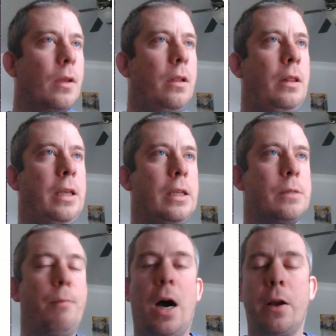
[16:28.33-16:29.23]
these
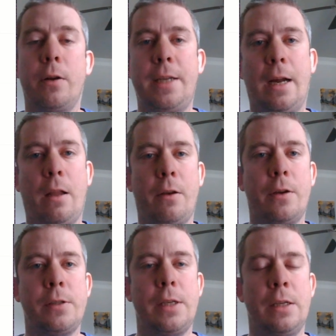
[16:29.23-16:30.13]
modern
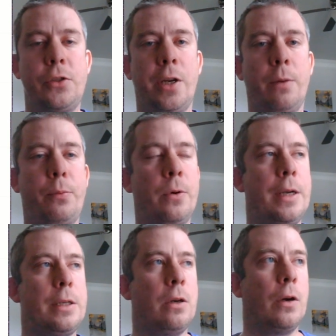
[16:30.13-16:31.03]
calendars in
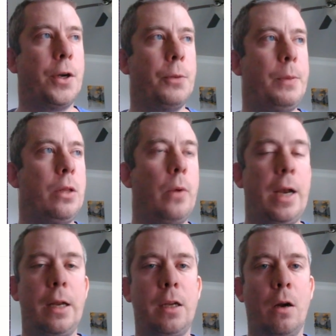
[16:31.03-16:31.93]
SharePoint are going to be the way
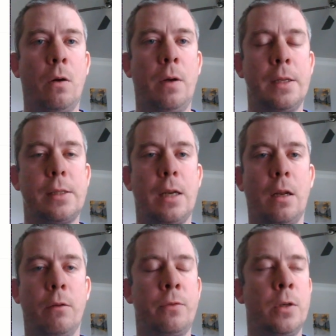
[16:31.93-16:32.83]
to go instead
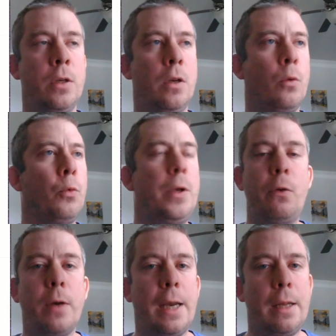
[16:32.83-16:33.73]
of
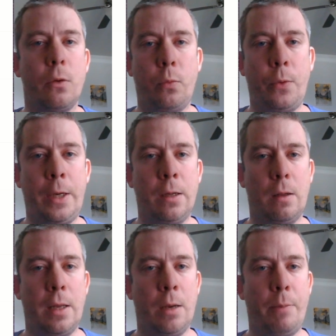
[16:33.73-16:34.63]
recreating the
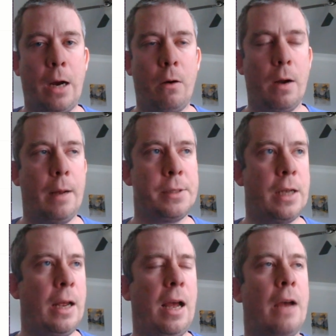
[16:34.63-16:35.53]
wheel in Power Apps.
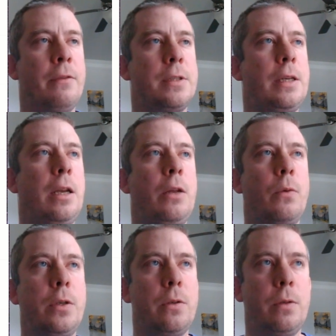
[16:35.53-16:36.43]
I, I haven't seen
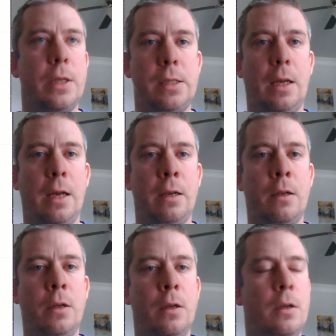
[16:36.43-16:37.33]
anyone do this yet.
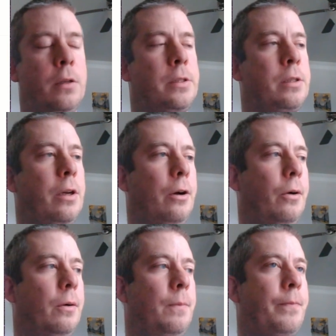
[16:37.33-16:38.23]

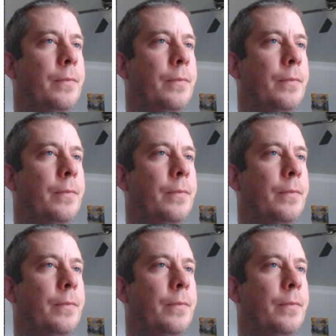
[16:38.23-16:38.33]
So